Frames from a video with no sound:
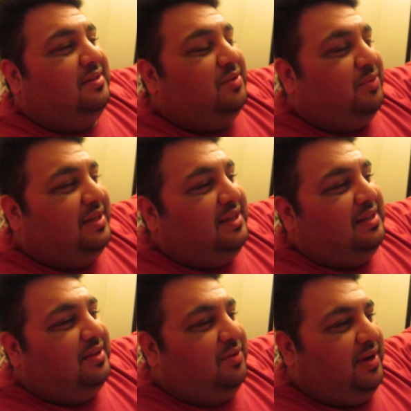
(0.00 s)

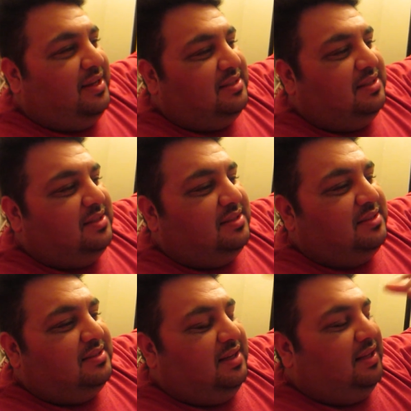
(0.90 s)
Three I great like
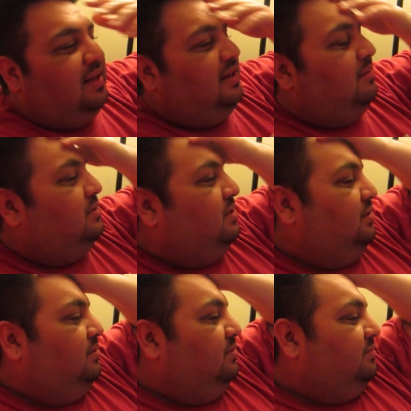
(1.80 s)
seasons. I like him too.
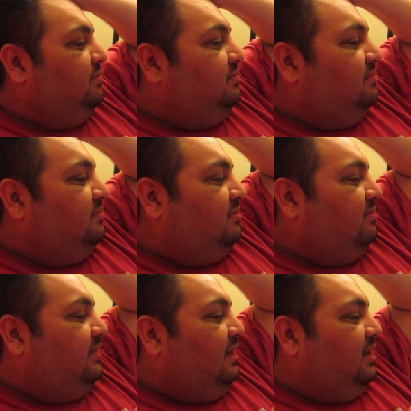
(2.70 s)
He's a handsome guy.
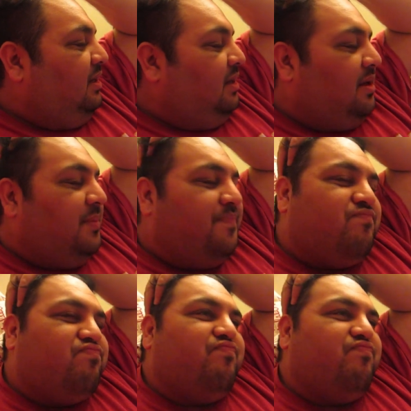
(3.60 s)
Um,